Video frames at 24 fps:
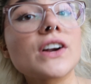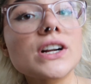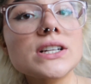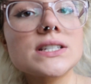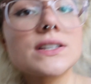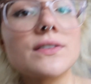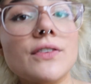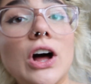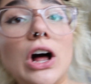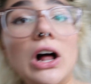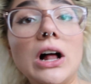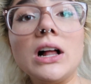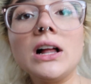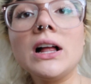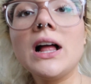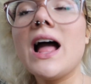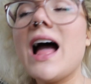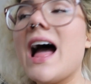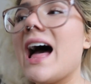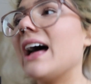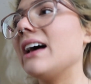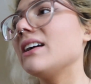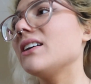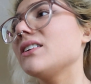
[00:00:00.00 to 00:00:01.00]
First of all,
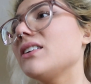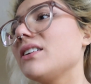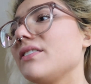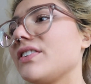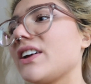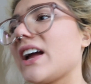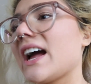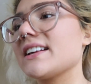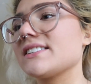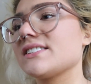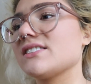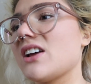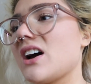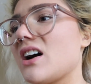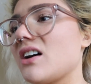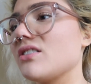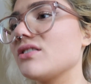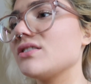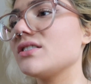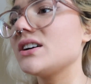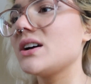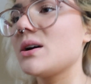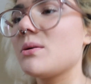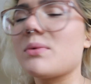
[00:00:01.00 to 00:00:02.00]
I don't know if you guys
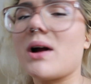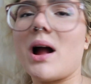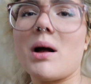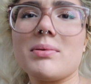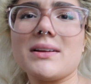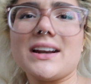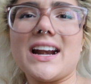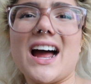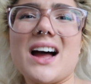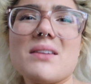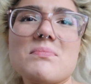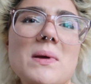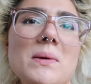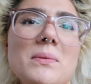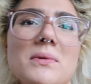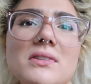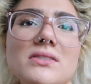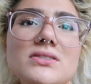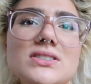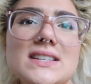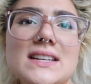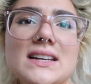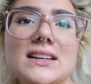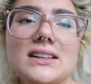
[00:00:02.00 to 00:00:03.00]
know, probably not, maybe
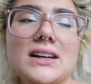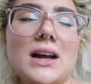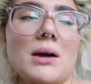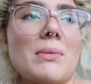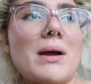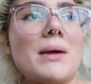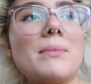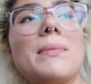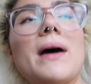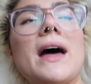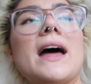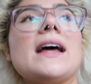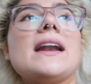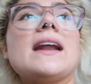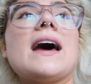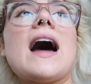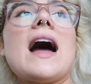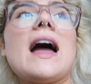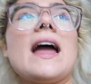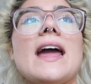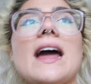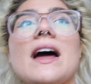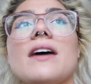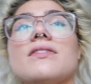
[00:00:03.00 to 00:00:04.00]
you've seen it on my bed.
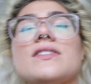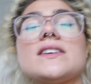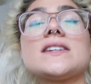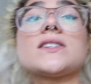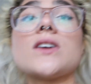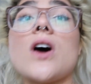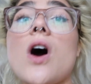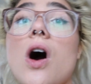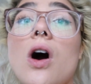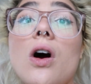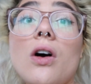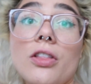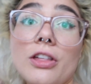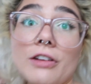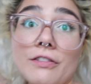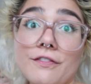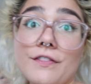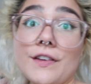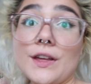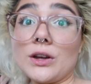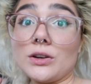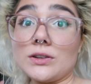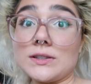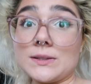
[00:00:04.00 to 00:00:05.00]
I have this All the
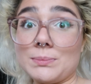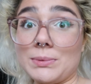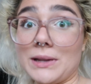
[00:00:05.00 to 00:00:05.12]
Feels